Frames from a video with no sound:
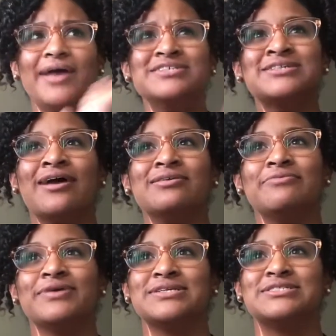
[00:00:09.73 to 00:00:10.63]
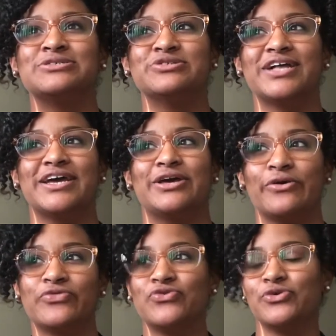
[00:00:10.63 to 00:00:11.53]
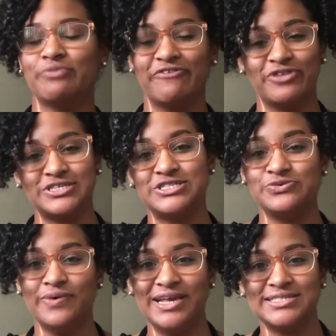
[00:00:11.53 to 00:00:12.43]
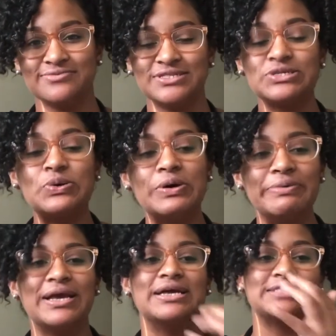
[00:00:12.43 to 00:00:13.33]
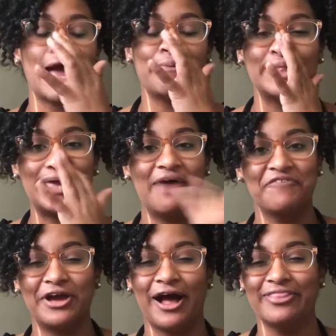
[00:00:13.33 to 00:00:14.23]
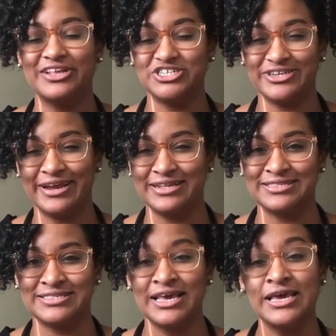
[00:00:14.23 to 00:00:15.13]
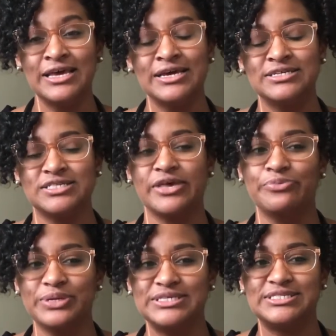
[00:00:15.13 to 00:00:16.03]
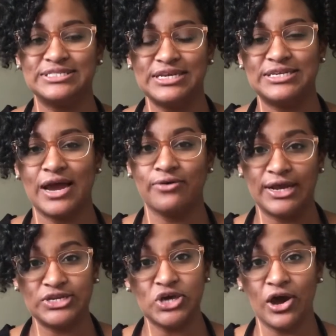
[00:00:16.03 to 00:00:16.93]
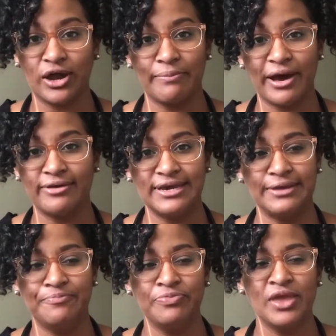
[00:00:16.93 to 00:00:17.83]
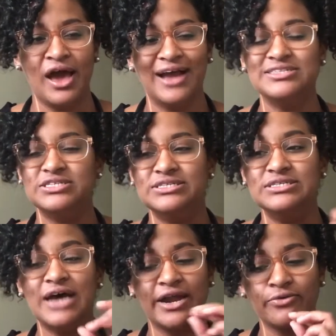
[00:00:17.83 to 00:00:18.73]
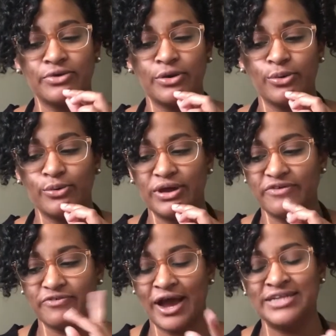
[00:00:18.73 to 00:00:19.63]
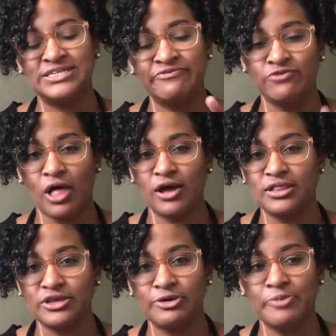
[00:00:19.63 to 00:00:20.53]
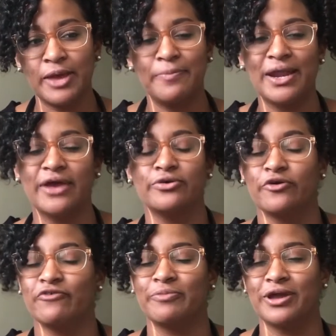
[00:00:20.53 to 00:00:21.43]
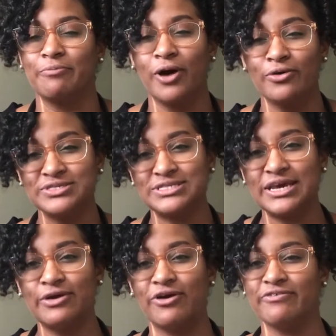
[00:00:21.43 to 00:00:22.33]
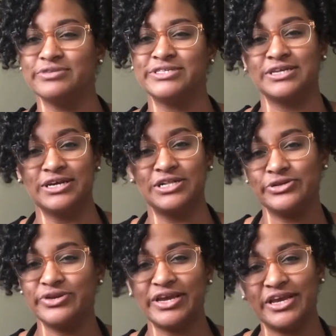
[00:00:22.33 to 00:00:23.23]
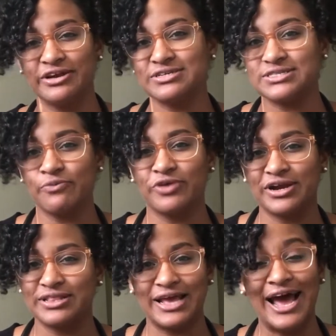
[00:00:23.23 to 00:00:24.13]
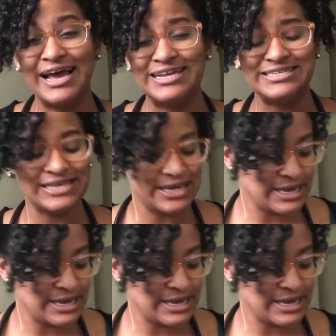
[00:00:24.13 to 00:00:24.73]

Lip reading: just kind of wanted to go through my first 2 weeks of school because I really haven't gotten the chance to really sit down and talk about it. I don't know if I did vlog a little bit, but I don't know if I'm gonna post it or if I'm just gonna include it here somewhere in the end.